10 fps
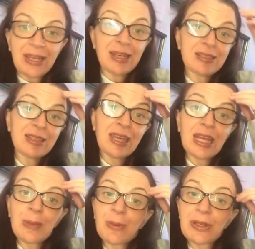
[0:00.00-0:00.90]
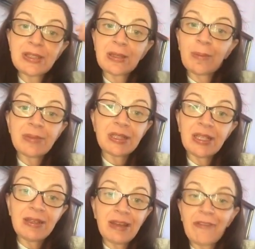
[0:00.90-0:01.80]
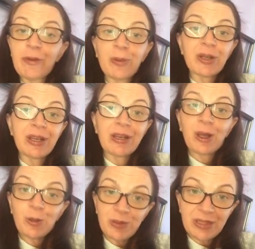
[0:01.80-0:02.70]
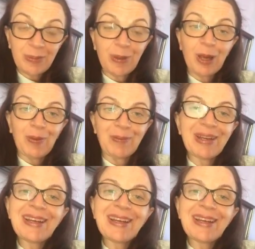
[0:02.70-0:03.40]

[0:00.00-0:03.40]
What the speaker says: And it's the anybody, somebody, everybody, and nobody poem.